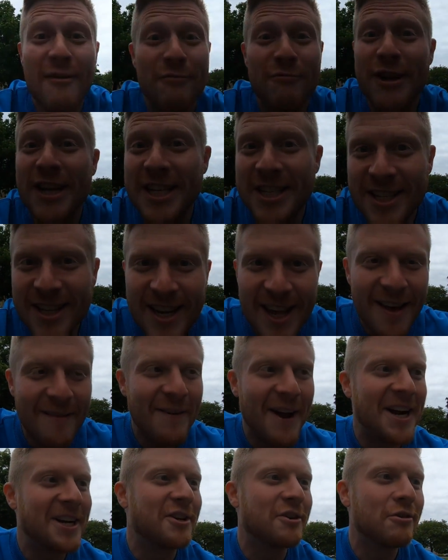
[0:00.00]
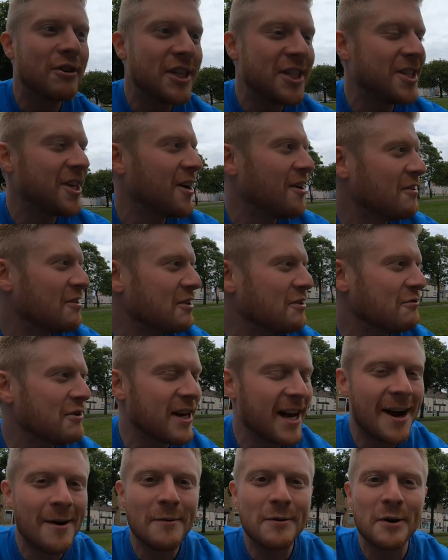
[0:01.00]
recently have had Cristiano
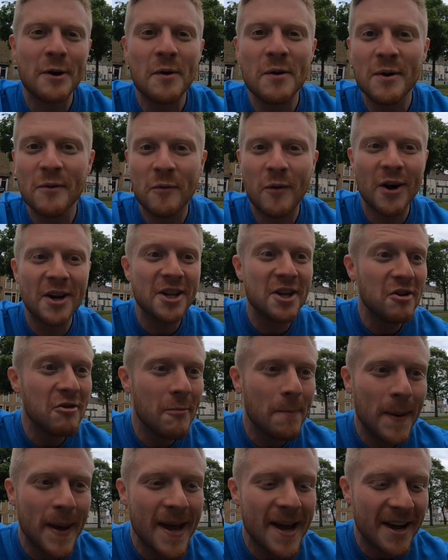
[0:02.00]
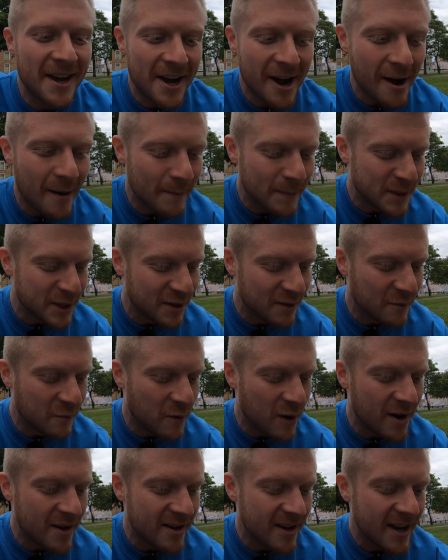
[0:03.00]
Ronaldo and have won European Cups and
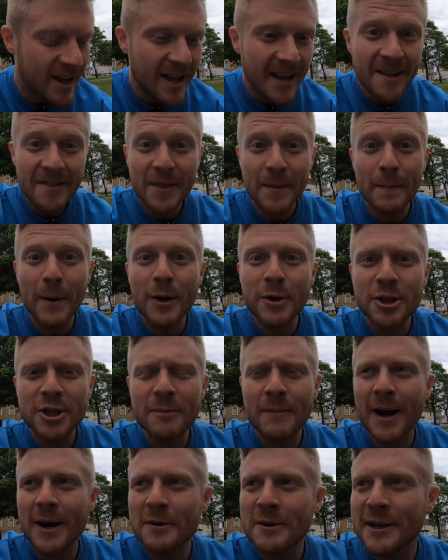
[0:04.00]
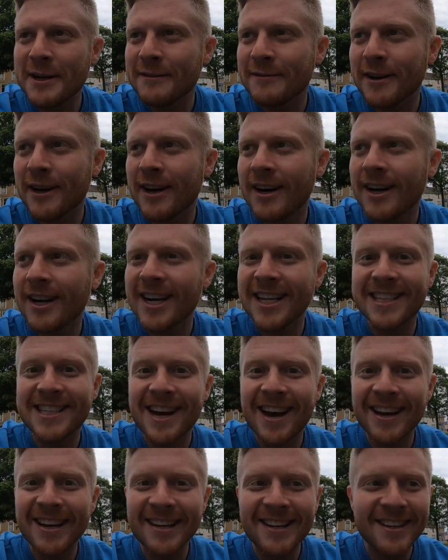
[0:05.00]
have won the most amount of
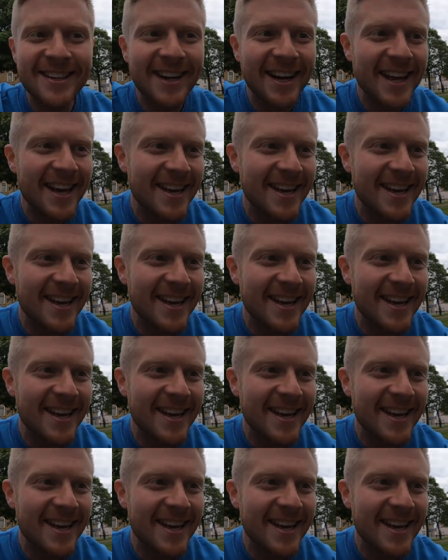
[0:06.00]
Italian